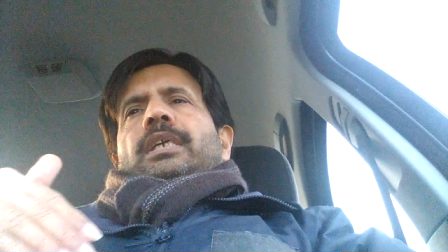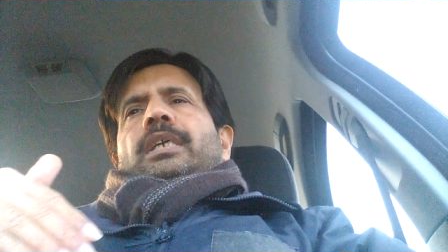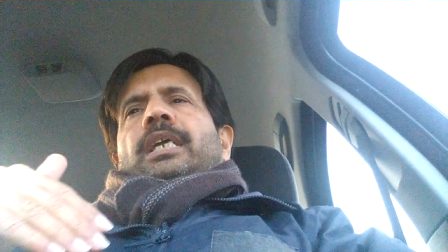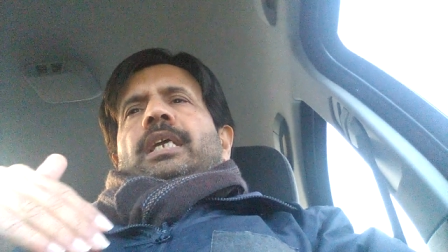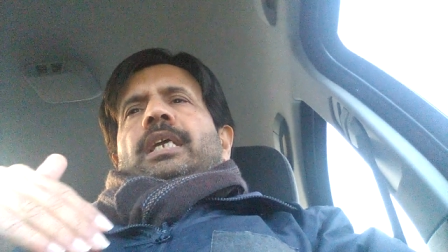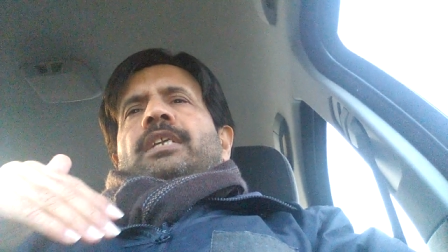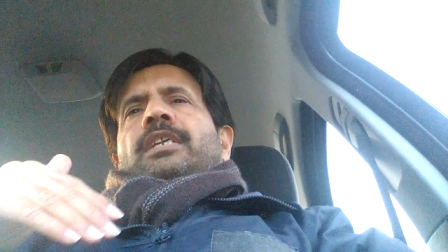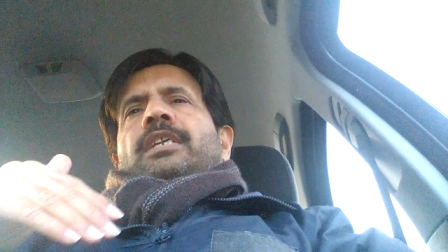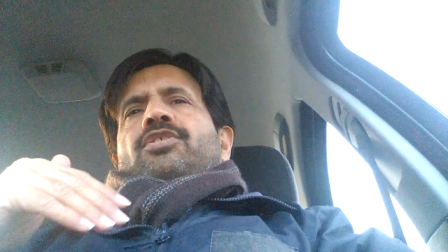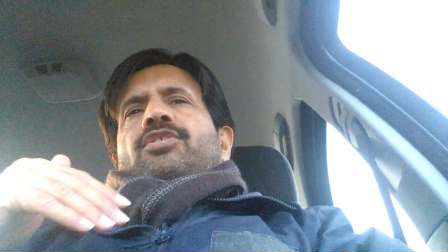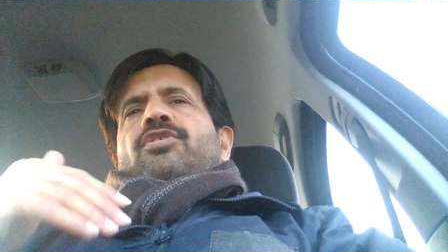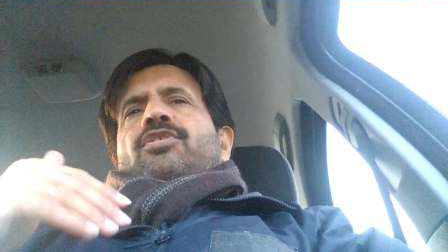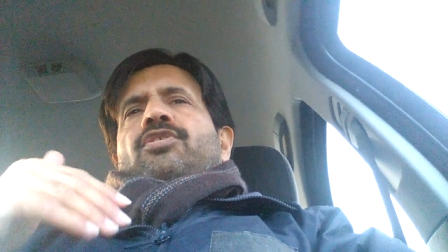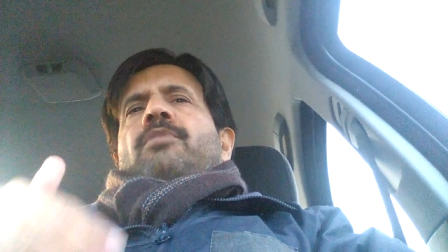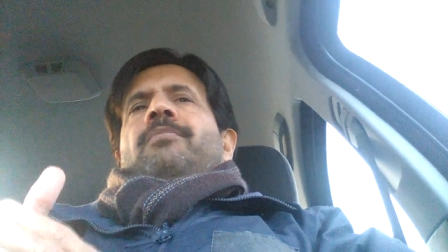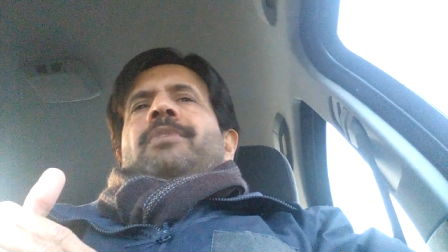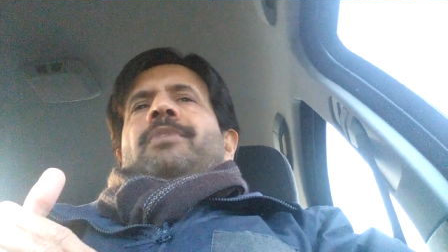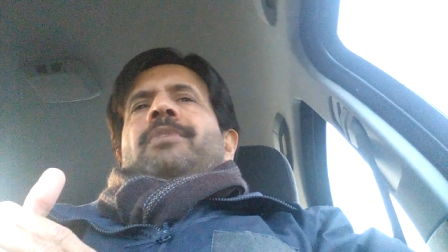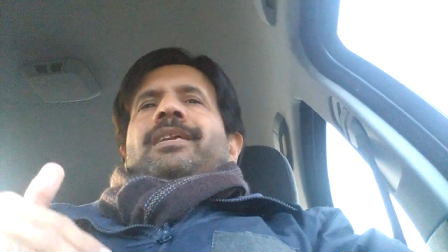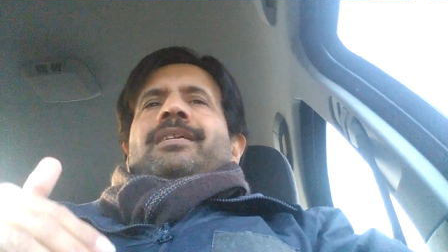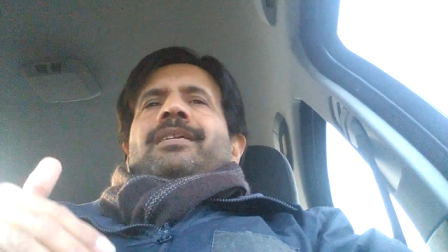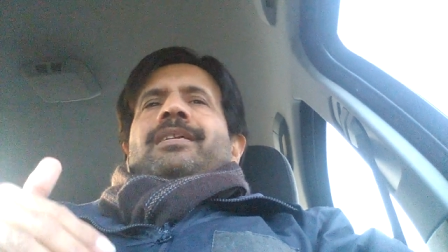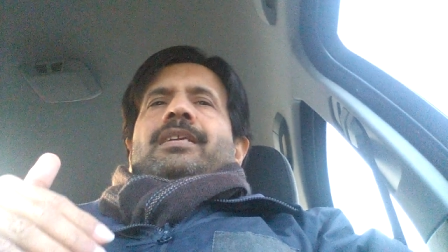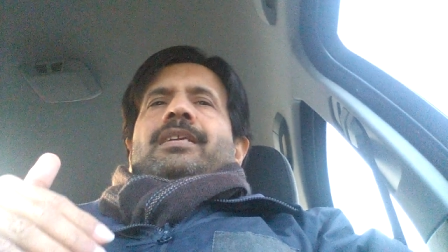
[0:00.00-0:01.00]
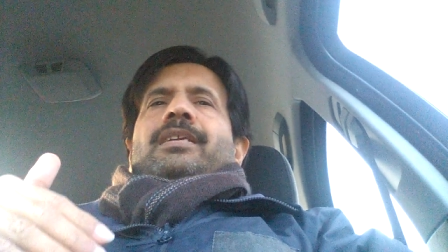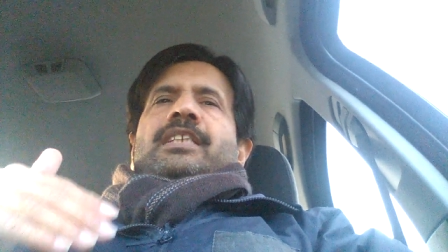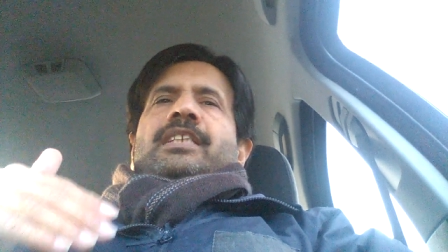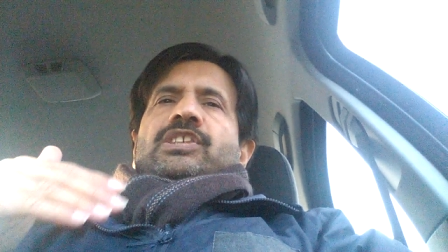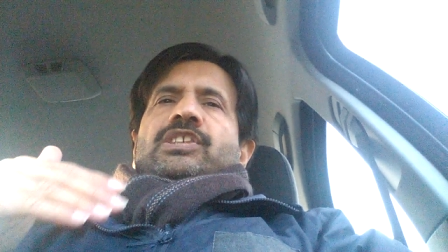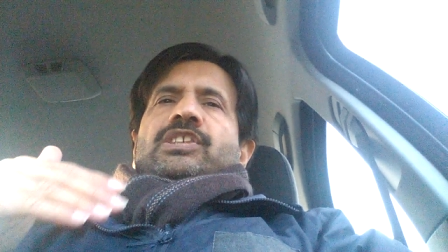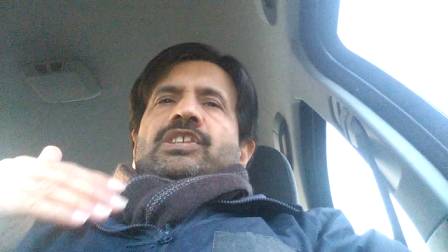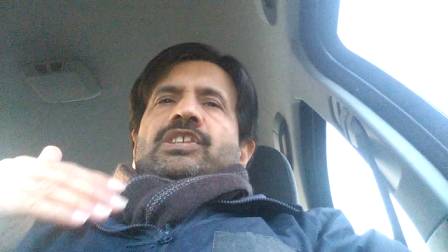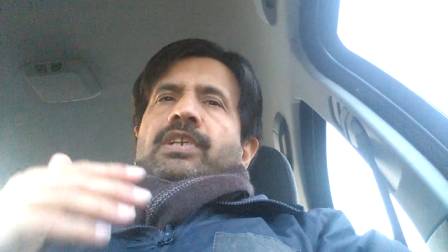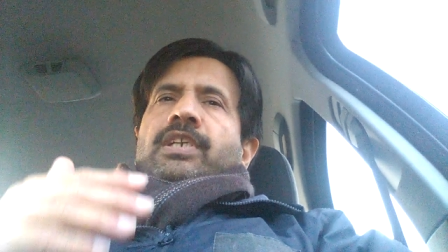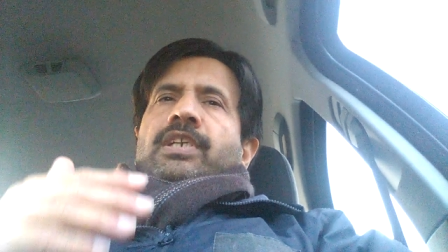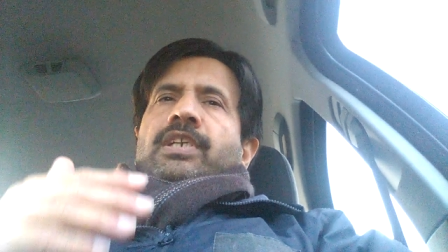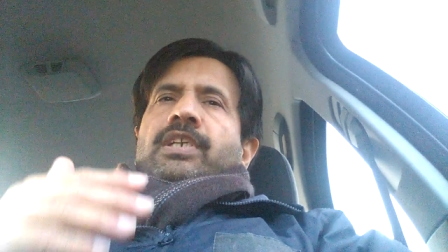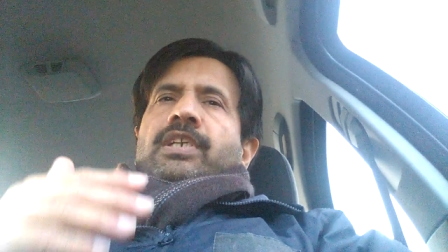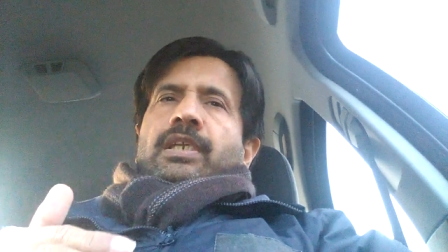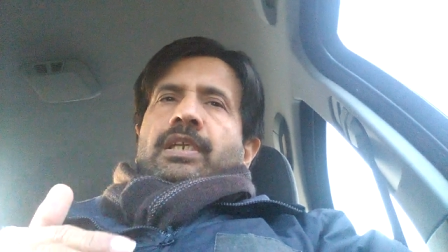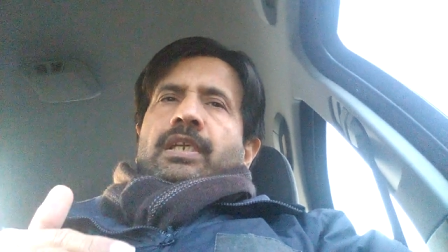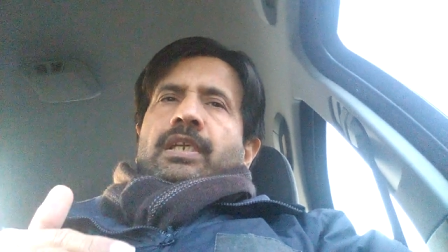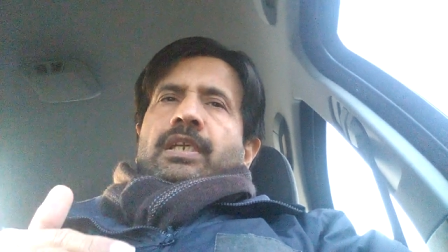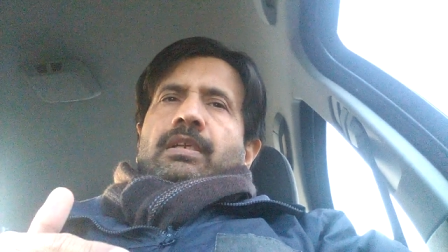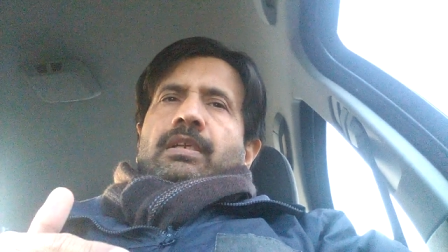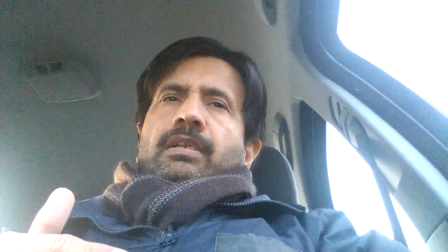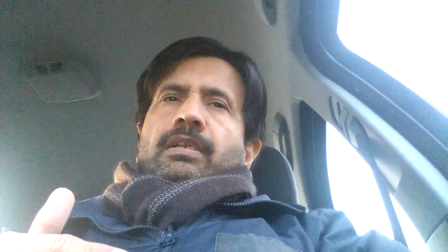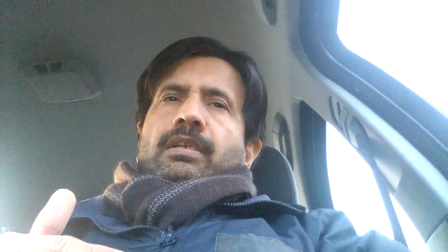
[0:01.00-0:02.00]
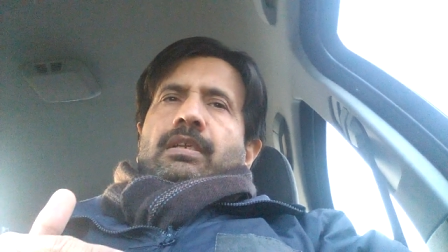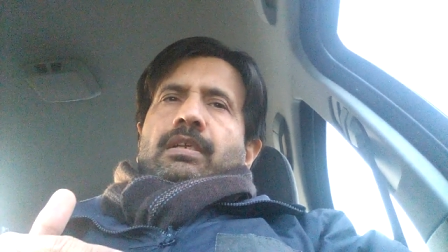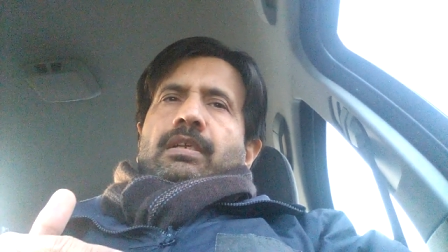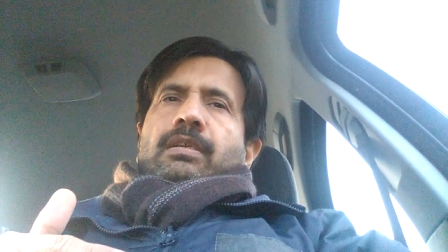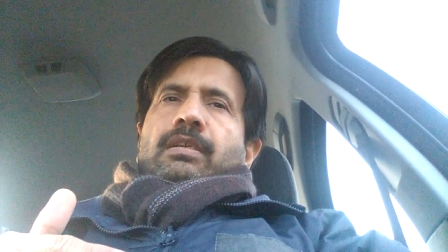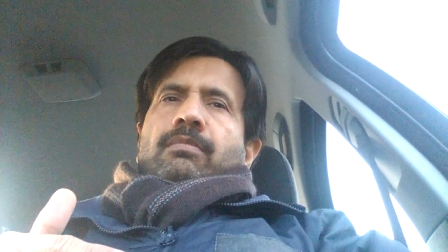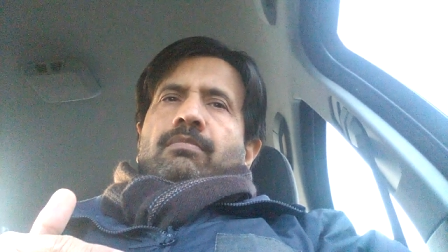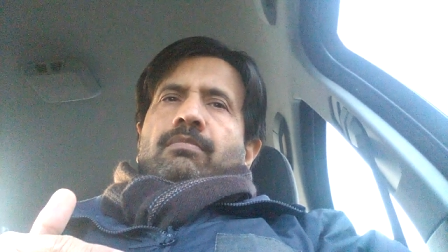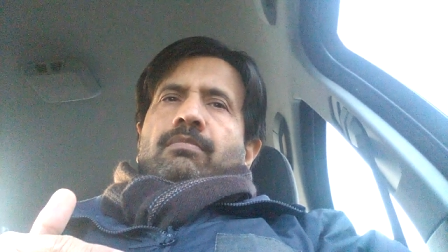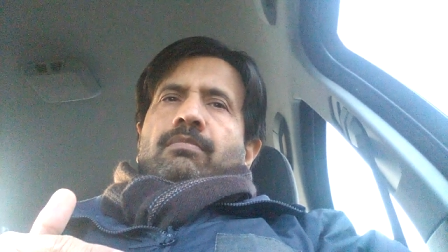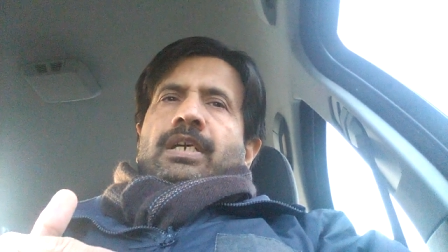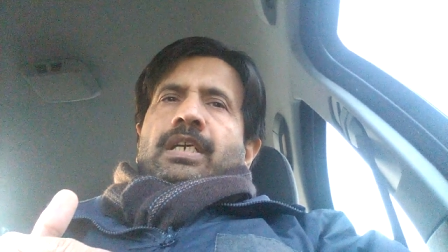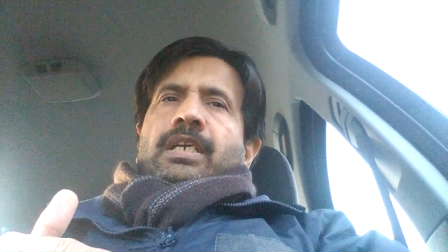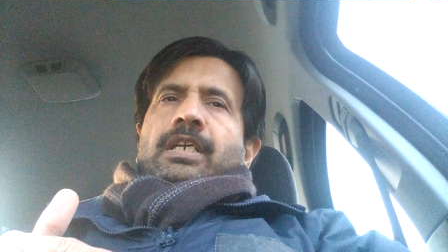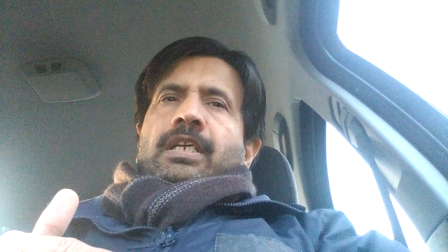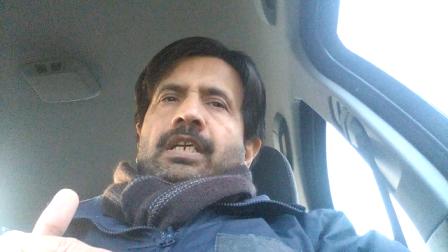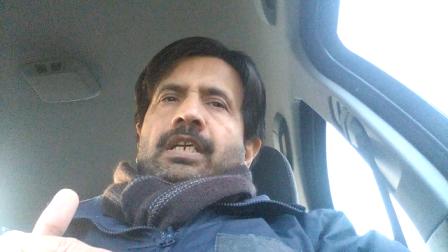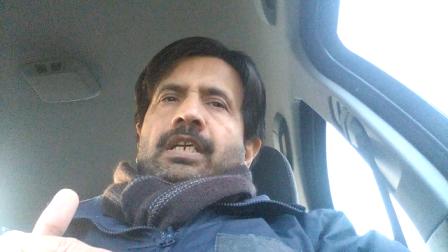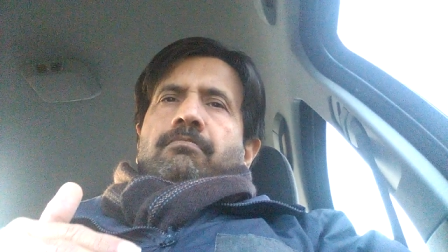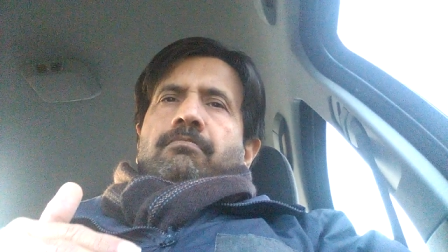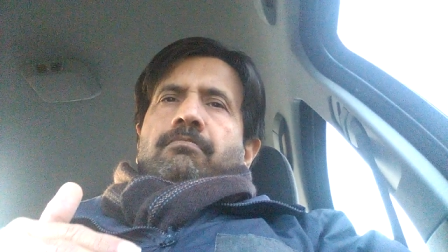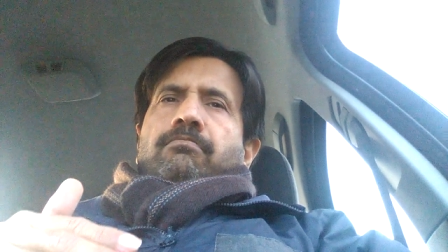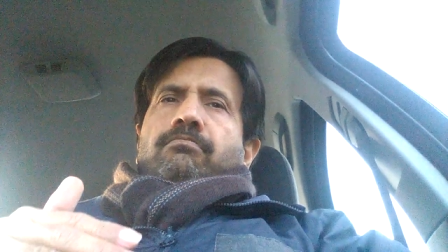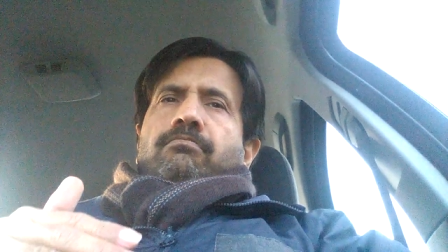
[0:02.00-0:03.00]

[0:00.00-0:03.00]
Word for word: and determine the severity by